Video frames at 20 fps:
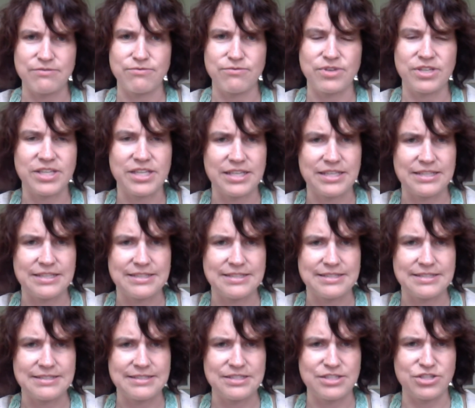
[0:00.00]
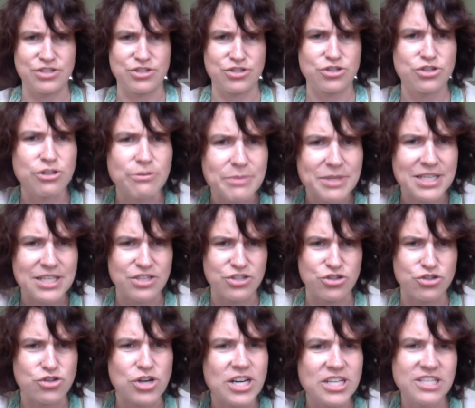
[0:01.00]
really disturbing,
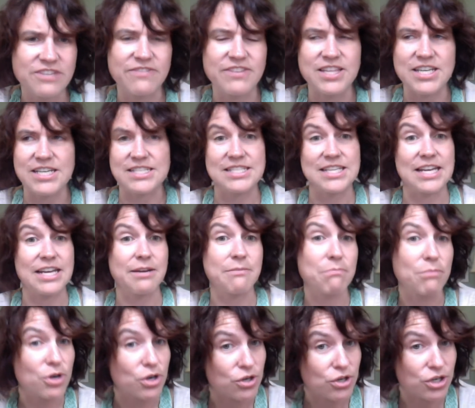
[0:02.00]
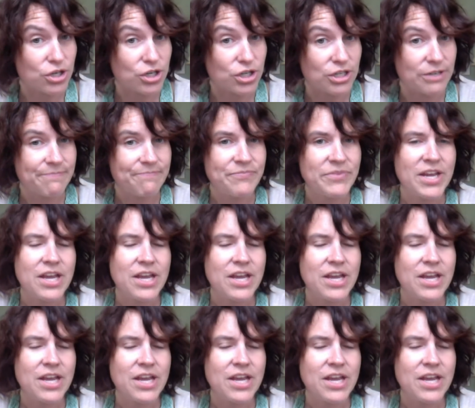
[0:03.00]
destructive things like murder